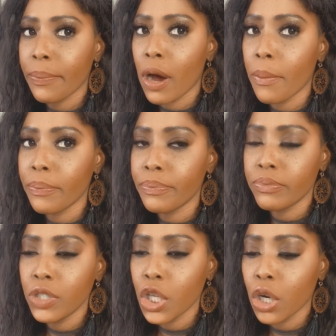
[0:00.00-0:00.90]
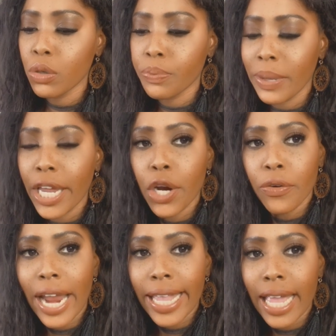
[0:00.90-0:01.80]
on, you know, being
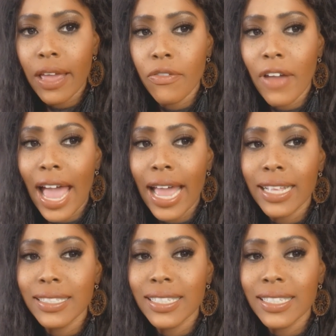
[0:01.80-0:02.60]
creative, and